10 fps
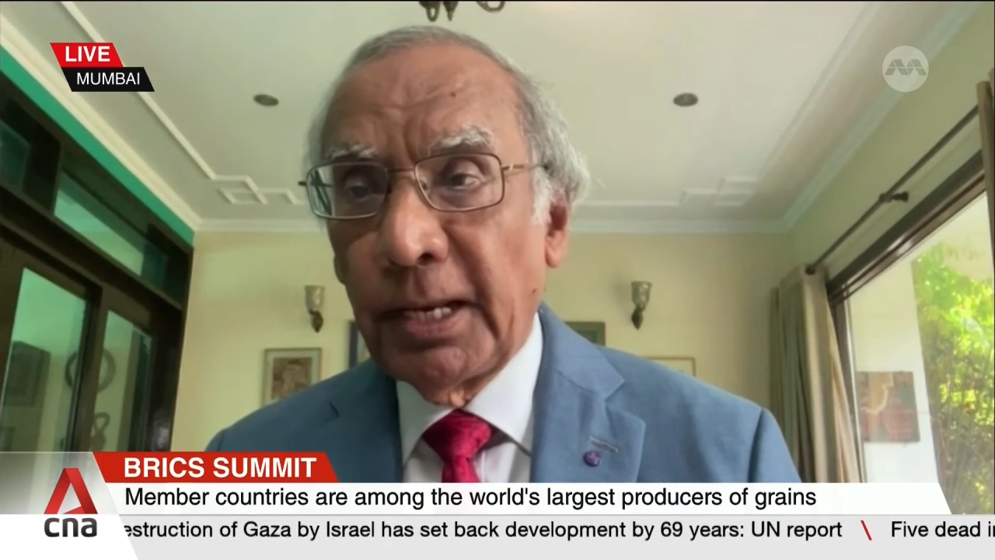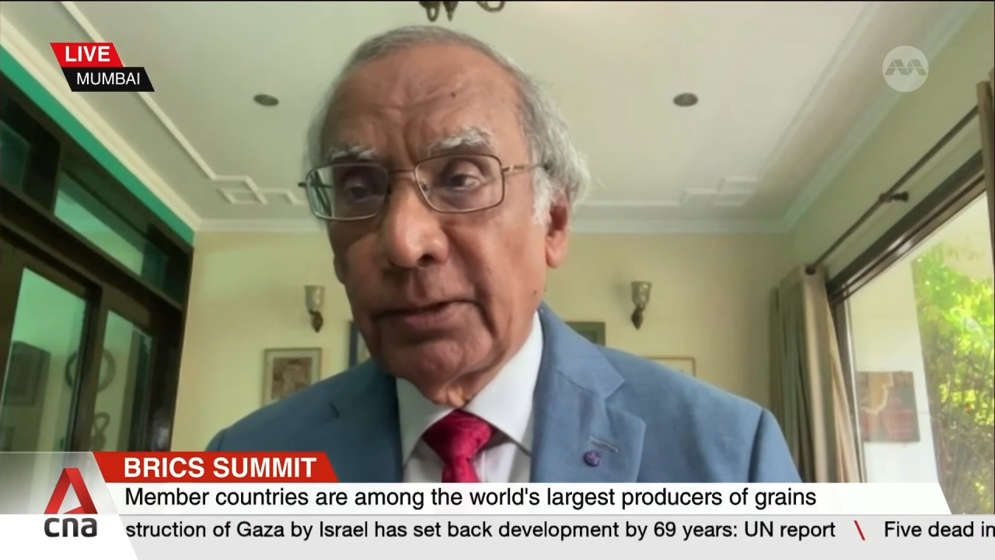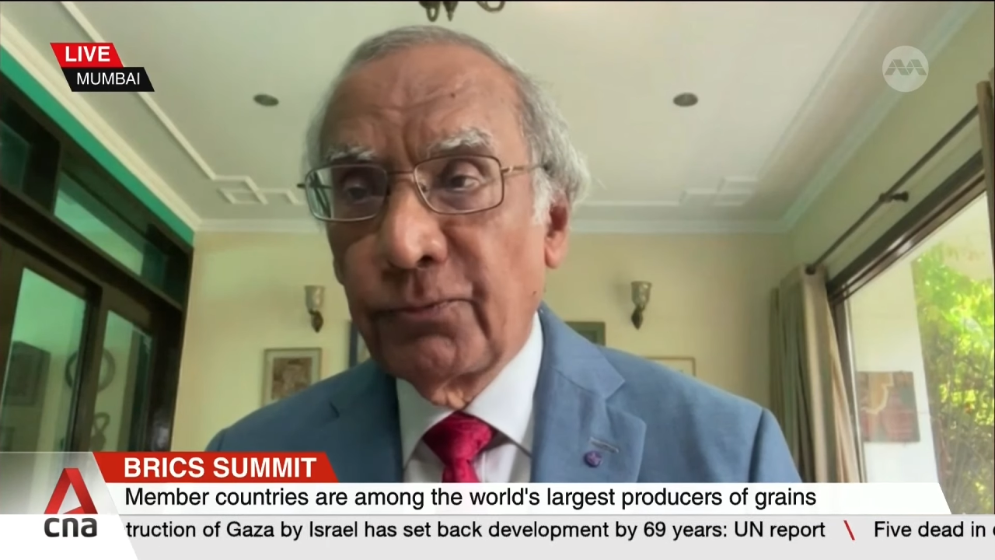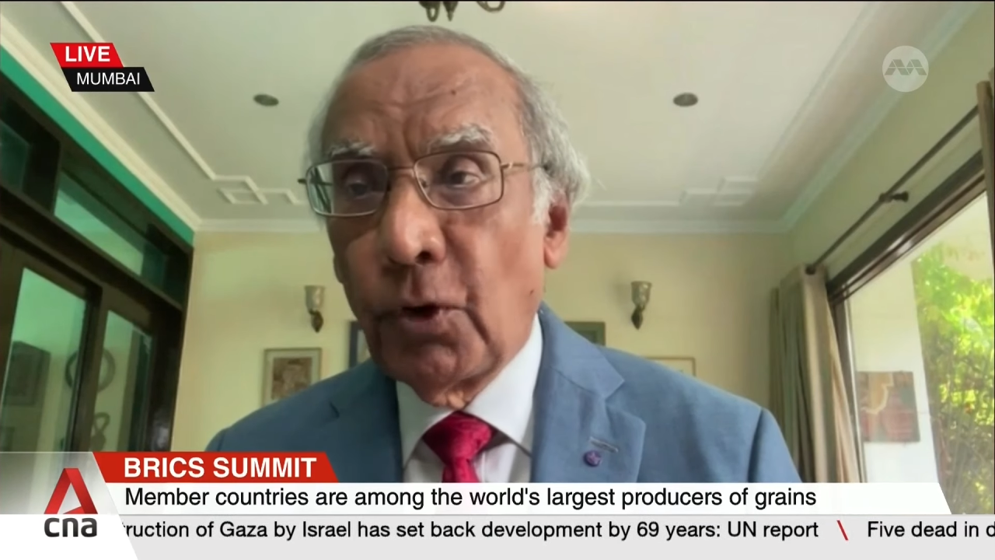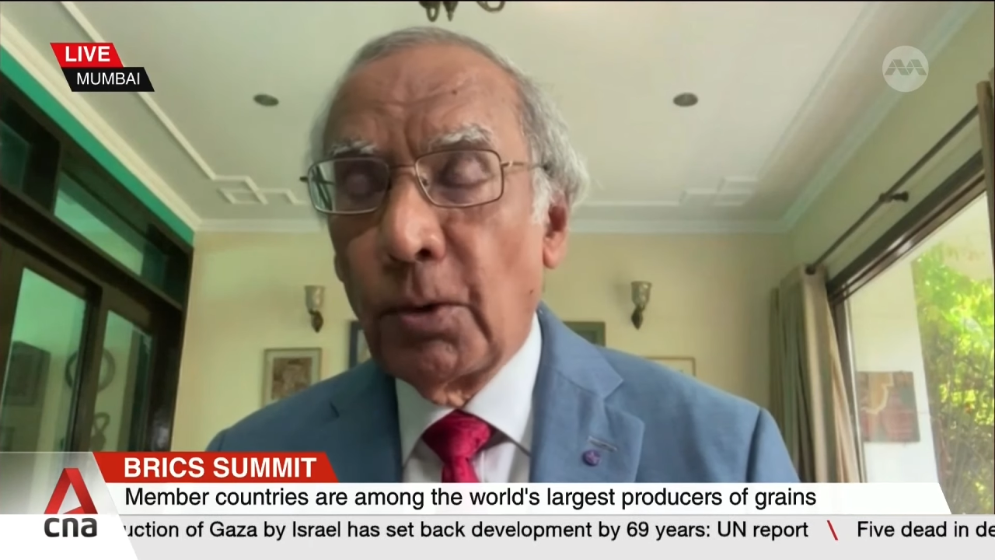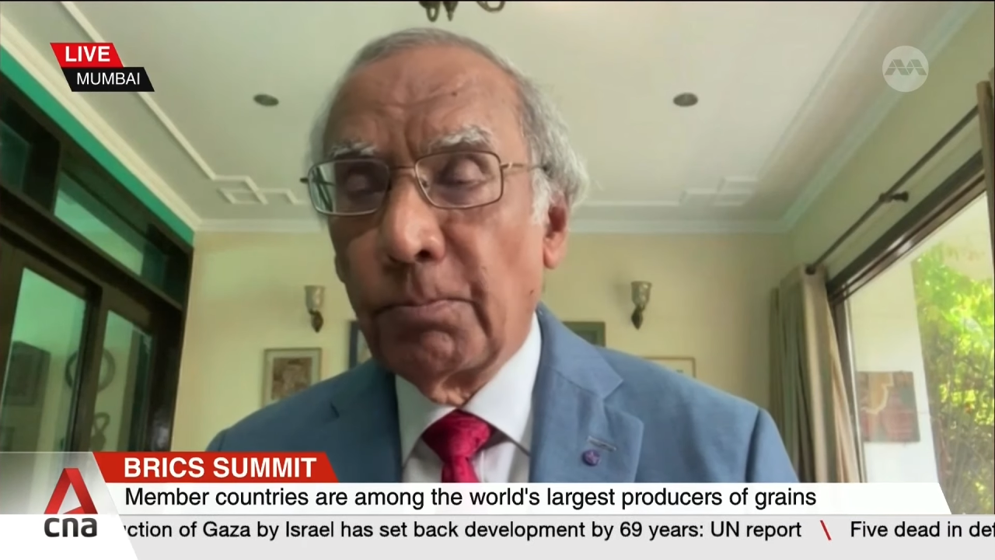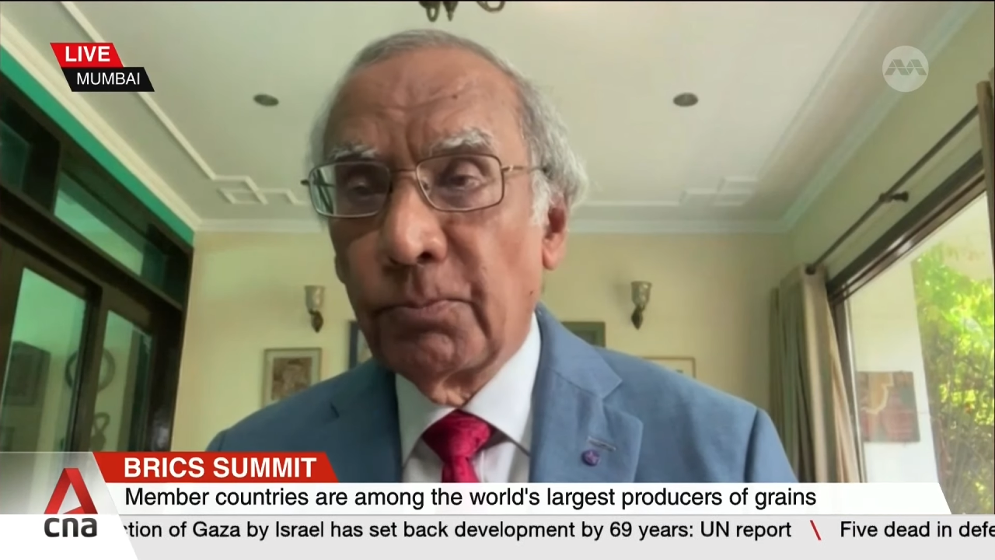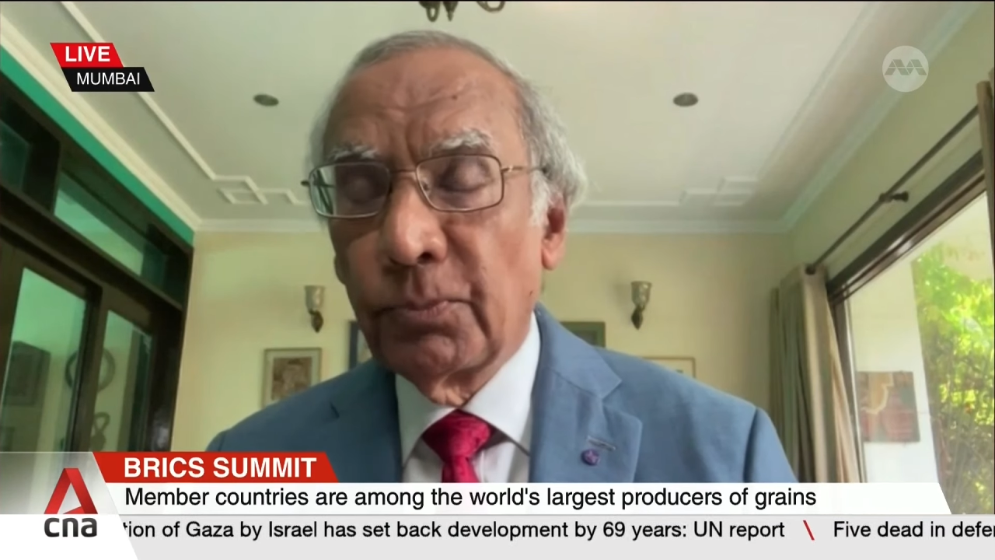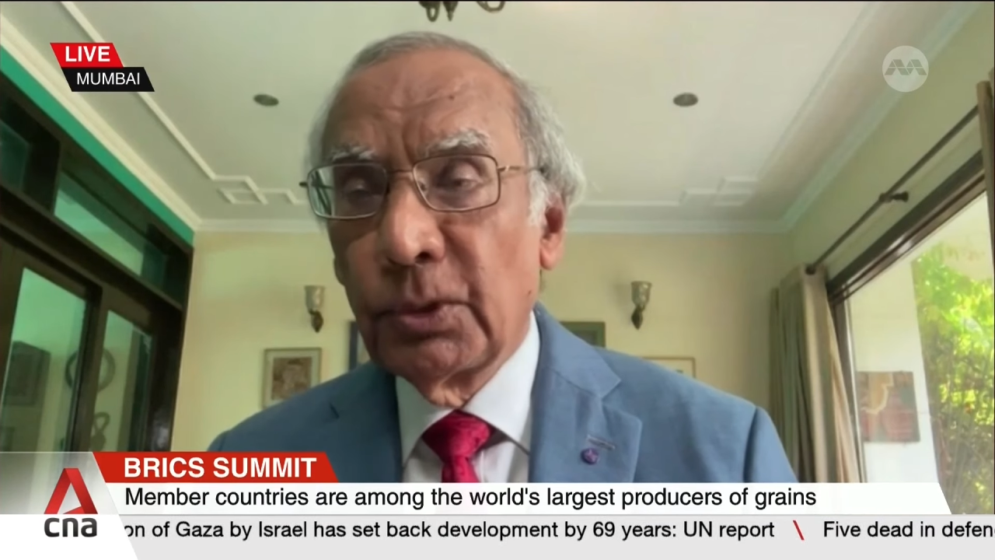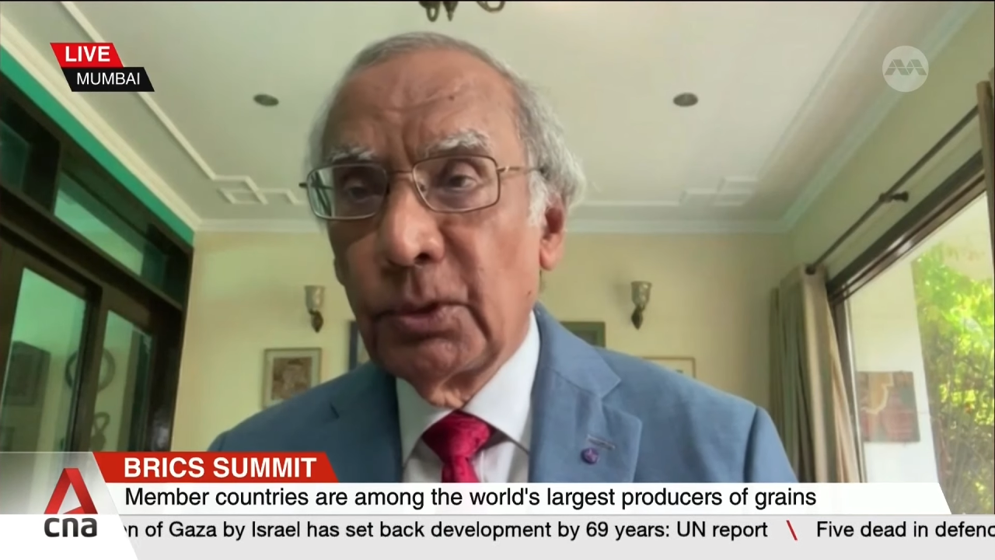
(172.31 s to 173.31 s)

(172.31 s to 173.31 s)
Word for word: platform